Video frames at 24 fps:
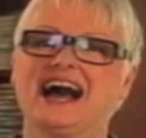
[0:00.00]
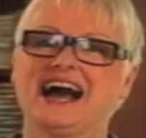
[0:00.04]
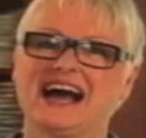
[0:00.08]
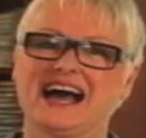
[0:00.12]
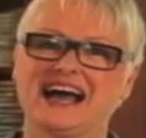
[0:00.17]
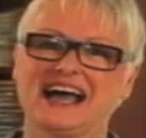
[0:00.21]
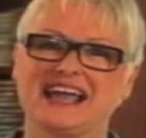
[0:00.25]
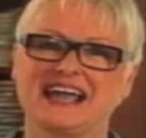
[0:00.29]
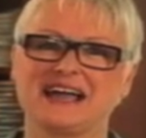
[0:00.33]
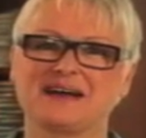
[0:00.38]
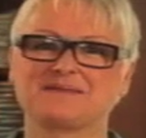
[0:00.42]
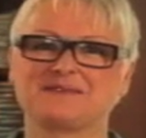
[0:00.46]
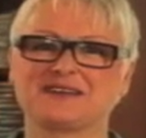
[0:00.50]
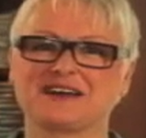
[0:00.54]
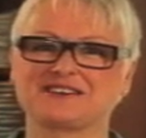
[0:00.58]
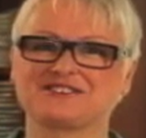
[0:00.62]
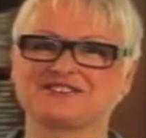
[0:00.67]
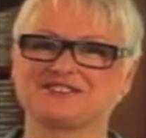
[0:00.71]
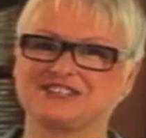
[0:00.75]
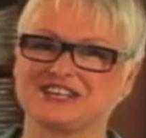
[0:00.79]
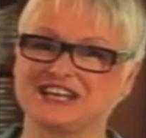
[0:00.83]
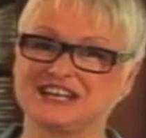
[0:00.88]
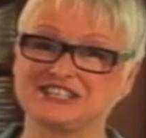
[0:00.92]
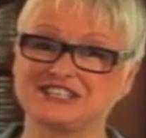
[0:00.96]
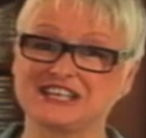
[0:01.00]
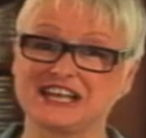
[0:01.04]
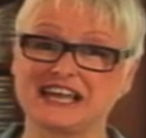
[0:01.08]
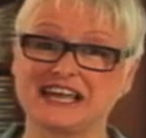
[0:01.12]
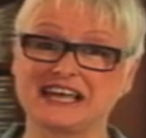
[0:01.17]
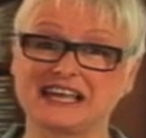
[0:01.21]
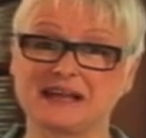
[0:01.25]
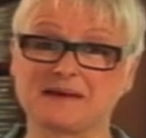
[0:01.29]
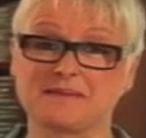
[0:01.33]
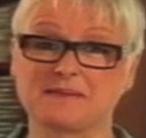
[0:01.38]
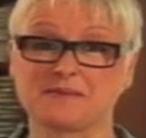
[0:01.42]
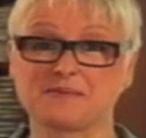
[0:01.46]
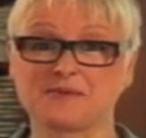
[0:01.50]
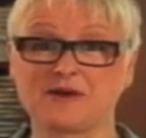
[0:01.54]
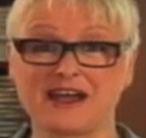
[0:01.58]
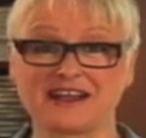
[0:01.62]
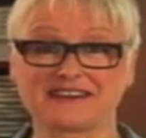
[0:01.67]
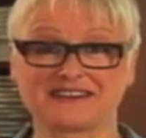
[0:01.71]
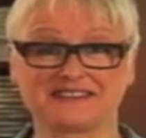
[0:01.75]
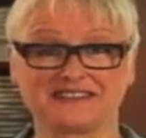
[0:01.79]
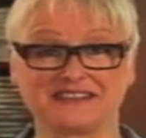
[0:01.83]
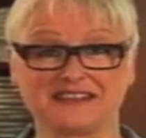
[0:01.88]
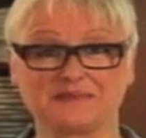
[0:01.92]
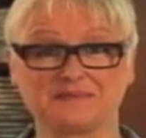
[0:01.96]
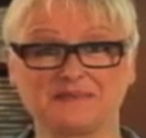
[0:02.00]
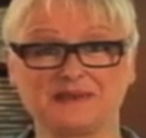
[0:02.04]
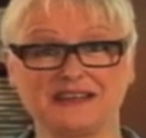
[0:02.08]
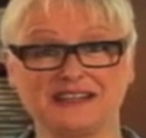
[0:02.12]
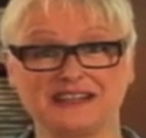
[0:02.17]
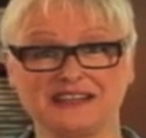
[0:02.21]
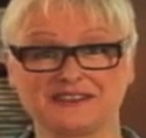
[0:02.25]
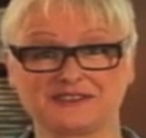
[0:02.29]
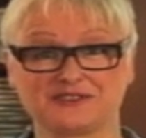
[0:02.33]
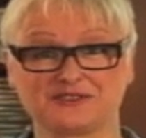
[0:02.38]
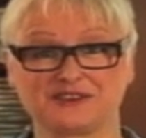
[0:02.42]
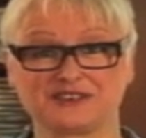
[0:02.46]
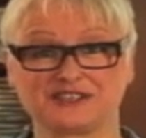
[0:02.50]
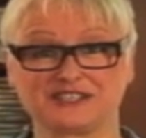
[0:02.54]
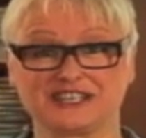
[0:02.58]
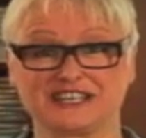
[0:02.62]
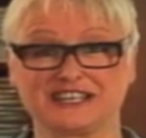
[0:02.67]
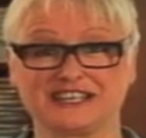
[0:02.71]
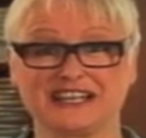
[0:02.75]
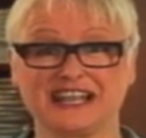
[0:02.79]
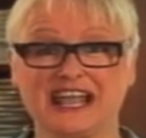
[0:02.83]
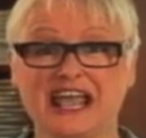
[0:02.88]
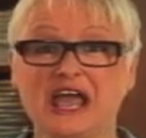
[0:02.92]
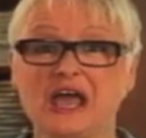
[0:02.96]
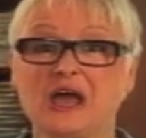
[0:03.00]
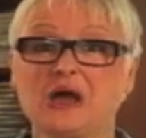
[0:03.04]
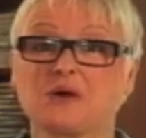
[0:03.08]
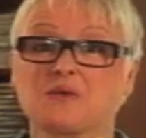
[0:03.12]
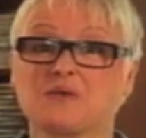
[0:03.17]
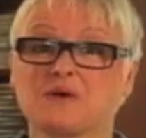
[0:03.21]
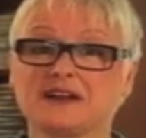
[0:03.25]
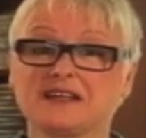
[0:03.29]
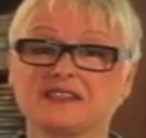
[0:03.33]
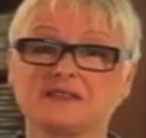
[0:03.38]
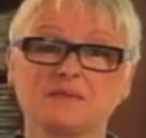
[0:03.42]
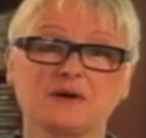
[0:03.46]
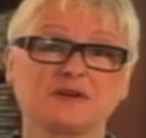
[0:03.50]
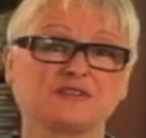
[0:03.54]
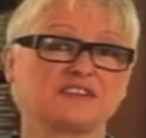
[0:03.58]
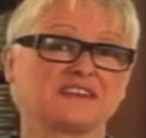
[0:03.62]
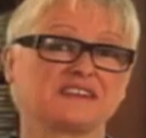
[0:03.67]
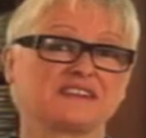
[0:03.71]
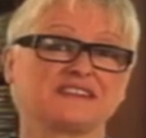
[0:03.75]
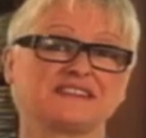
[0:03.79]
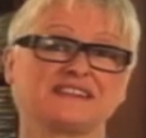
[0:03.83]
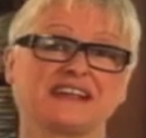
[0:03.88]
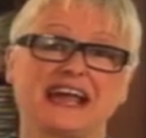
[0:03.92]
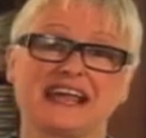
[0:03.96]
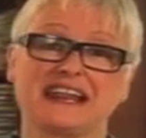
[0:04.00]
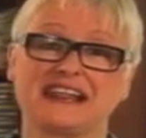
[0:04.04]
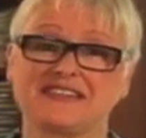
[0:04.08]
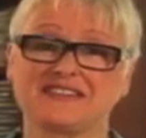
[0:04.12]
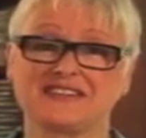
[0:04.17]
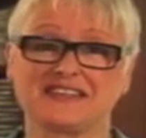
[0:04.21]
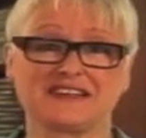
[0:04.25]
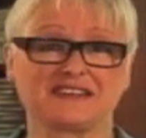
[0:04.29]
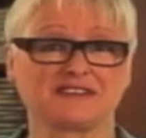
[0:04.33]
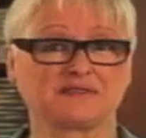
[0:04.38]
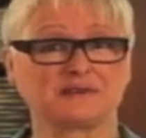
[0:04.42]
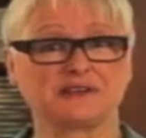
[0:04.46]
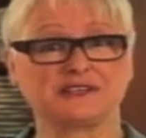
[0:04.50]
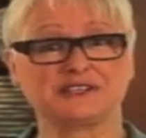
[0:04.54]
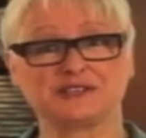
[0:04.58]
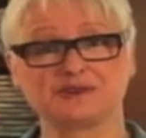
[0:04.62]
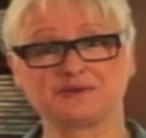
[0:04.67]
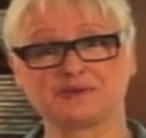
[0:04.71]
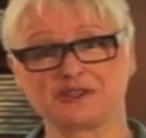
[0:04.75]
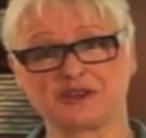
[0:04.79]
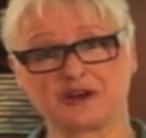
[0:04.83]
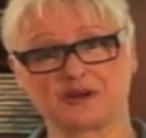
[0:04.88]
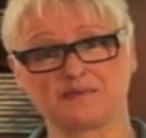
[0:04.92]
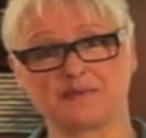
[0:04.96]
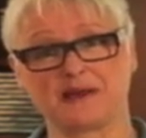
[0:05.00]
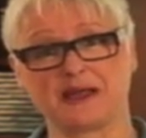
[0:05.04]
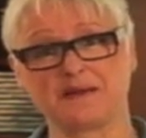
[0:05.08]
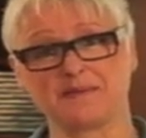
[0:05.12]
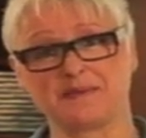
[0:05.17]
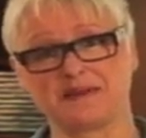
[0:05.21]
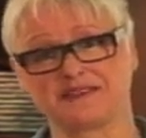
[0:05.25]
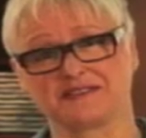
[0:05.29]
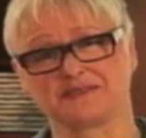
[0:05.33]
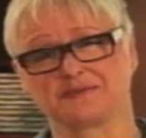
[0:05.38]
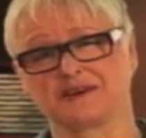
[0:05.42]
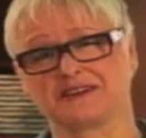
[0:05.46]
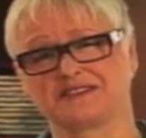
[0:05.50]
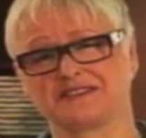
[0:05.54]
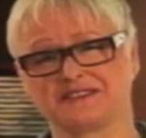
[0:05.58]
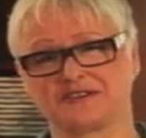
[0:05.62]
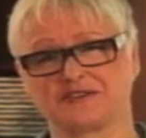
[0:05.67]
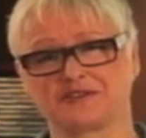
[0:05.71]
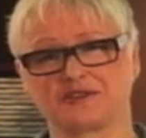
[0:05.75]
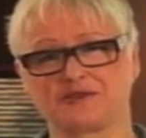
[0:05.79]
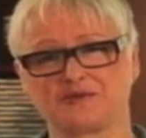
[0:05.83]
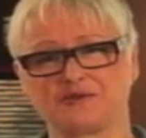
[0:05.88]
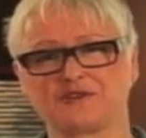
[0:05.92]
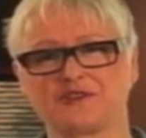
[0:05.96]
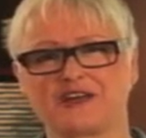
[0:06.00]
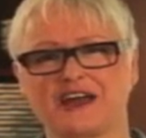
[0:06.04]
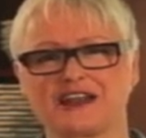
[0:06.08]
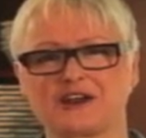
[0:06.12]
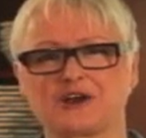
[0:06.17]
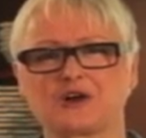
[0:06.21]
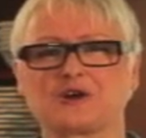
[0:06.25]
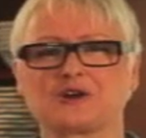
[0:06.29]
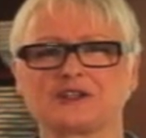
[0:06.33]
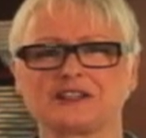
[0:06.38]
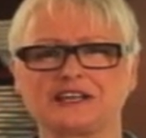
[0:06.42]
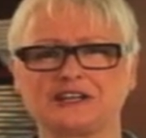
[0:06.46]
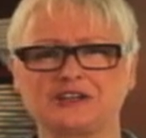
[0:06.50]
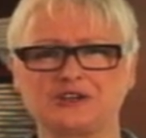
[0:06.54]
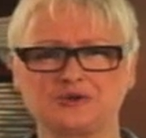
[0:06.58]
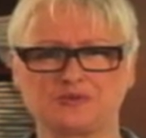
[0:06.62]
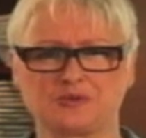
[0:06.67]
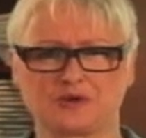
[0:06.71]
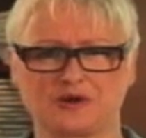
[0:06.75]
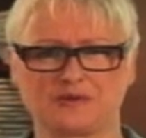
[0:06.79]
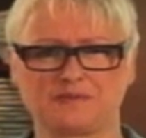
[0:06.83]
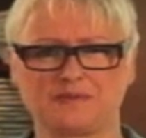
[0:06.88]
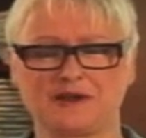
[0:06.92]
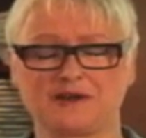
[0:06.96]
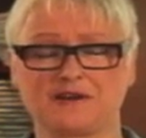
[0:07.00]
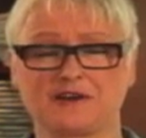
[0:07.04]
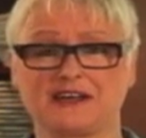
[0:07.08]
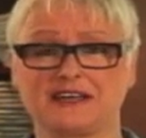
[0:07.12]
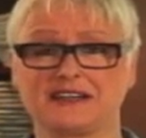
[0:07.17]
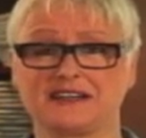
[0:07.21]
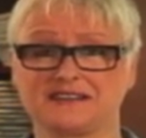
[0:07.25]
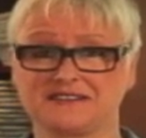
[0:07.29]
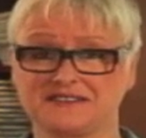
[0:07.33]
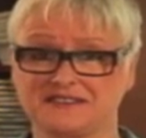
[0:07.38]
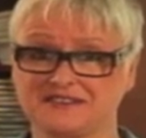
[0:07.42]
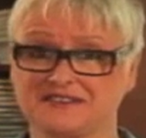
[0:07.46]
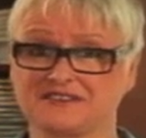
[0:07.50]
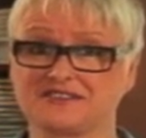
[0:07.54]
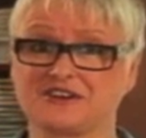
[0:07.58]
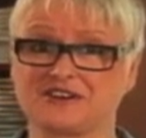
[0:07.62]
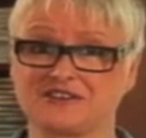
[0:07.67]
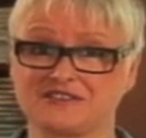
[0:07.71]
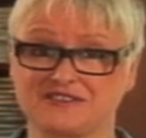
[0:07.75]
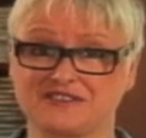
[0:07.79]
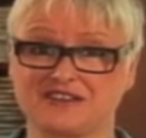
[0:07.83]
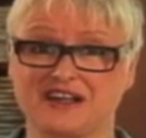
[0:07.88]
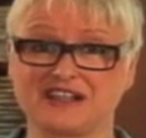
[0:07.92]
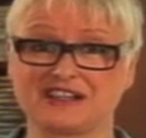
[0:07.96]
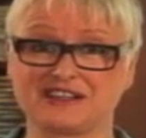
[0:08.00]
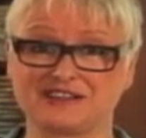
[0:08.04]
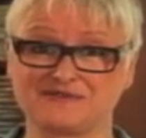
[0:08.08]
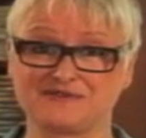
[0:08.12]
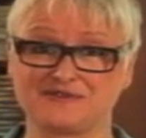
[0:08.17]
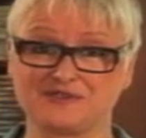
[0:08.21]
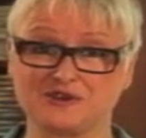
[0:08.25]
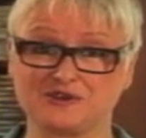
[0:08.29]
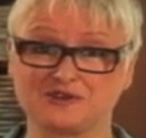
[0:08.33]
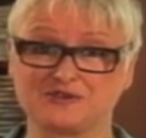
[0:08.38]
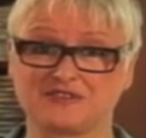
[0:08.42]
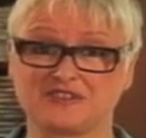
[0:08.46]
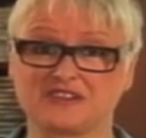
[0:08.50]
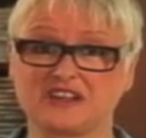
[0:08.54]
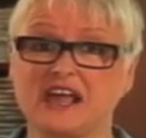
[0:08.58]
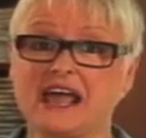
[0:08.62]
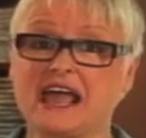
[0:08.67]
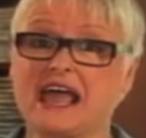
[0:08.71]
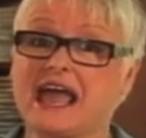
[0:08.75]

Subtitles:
Hi, I'm Dr. JJ and I'm a practicing pediatrician. One of the most exciting things we do with our babies once they're through that early newborn period is to start solid foods.